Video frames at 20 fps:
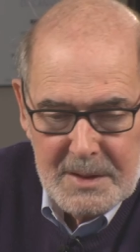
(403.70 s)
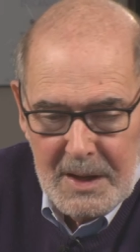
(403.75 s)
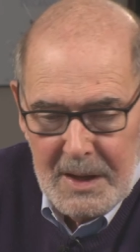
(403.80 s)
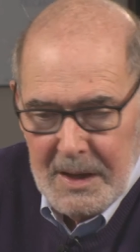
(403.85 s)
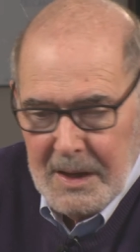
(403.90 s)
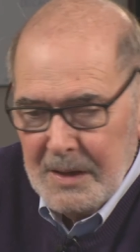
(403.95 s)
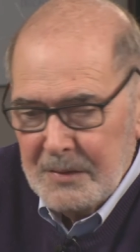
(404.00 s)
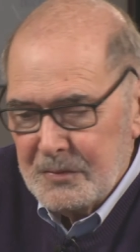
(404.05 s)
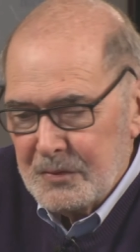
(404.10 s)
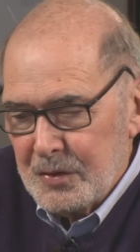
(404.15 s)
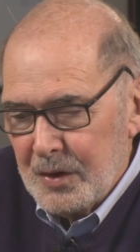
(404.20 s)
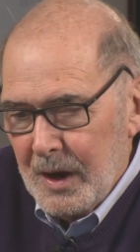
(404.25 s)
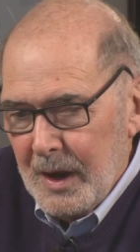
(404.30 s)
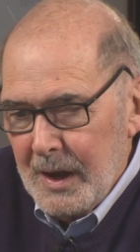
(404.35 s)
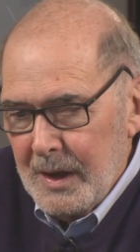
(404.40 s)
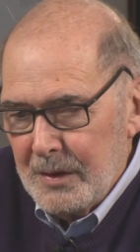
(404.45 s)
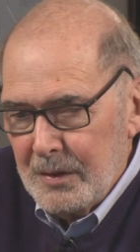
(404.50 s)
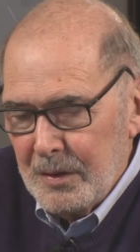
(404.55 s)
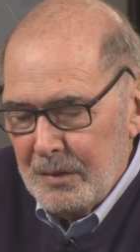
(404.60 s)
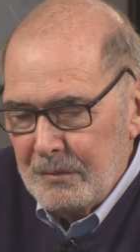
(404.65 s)
I have
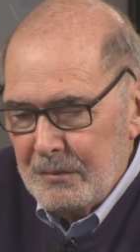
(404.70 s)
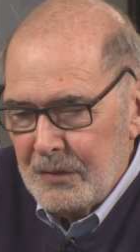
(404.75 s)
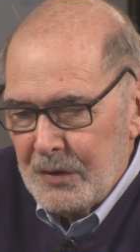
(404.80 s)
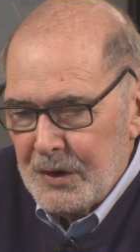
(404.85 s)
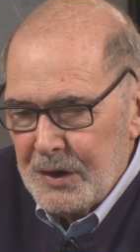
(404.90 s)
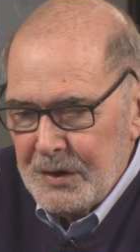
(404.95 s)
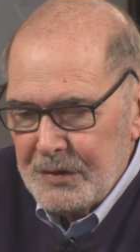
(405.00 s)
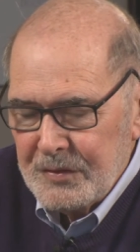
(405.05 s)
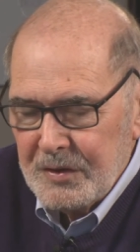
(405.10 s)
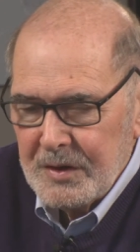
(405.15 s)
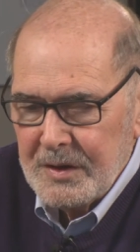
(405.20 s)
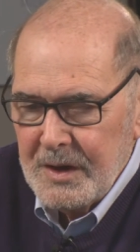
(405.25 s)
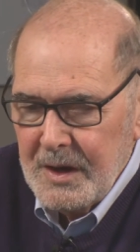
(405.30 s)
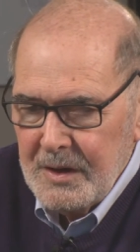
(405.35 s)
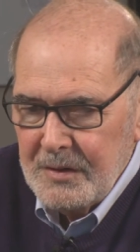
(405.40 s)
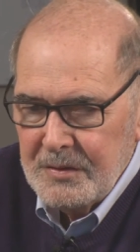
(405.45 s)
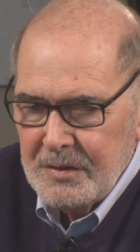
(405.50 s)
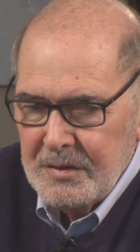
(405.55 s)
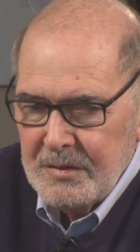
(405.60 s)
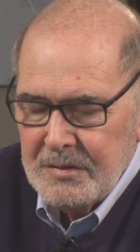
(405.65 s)
tried on various
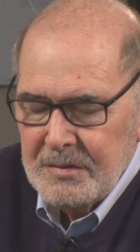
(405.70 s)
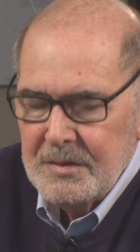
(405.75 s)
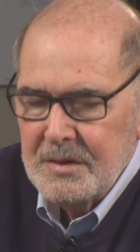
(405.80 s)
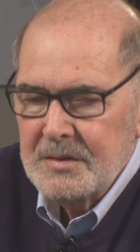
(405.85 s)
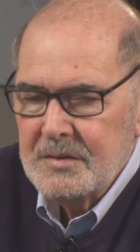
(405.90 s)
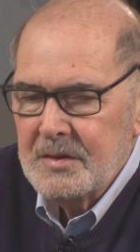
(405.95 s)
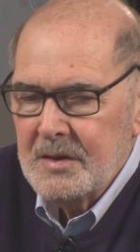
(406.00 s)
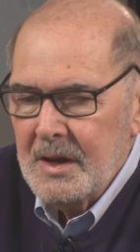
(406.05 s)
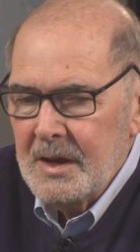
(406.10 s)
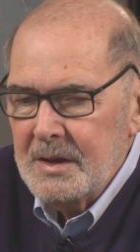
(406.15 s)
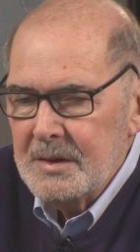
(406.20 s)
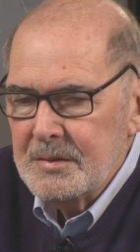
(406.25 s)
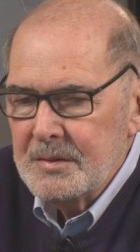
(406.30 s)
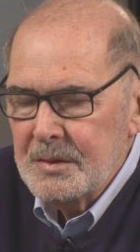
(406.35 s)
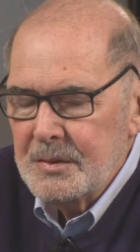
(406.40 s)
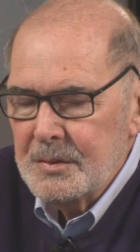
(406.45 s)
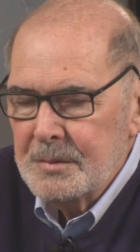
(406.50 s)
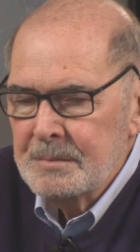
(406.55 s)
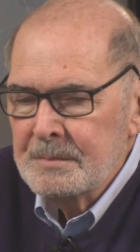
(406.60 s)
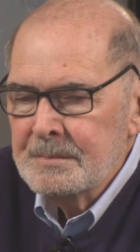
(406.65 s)
occasions to say
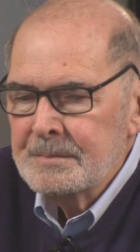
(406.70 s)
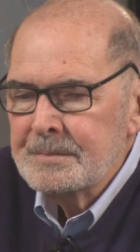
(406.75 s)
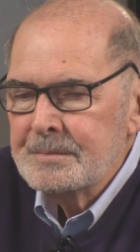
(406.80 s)
to